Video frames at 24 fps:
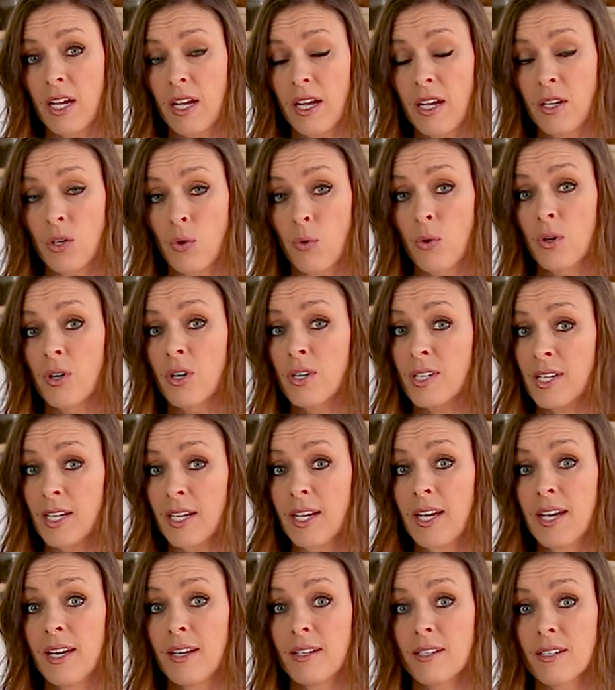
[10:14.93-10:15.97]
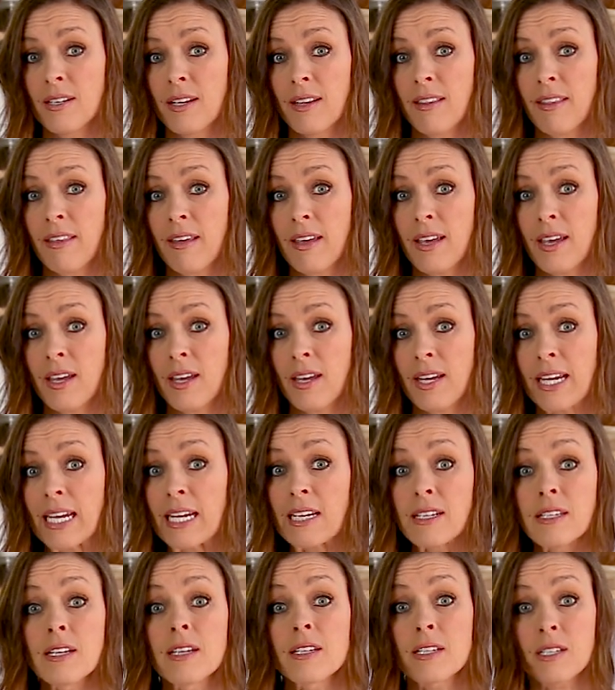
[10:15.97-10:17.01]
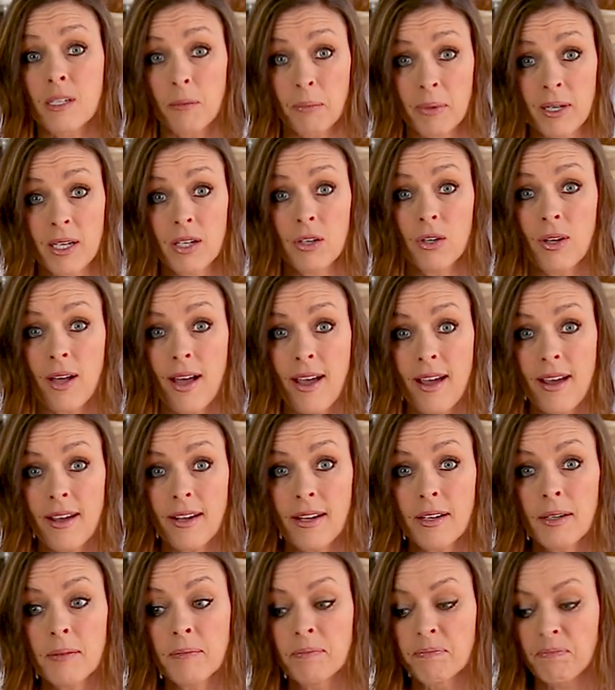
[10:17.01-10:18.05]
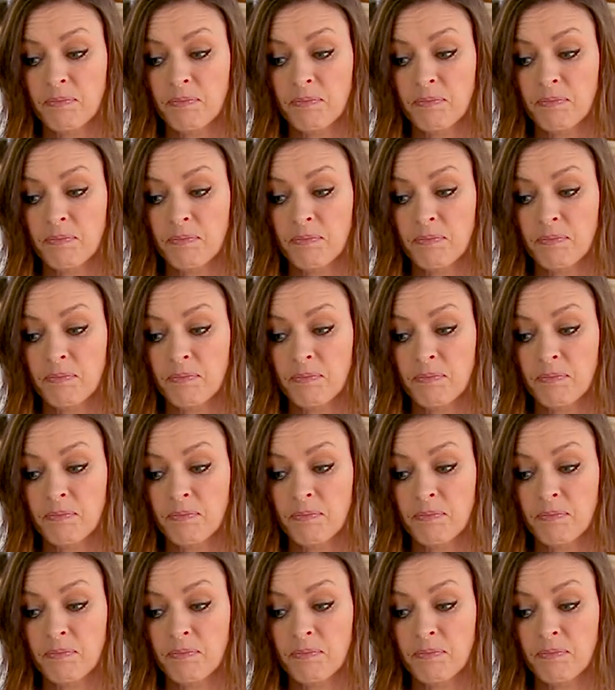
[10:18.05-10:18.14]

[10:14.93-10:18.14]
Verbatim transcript: in order to get the easiest to peel egg.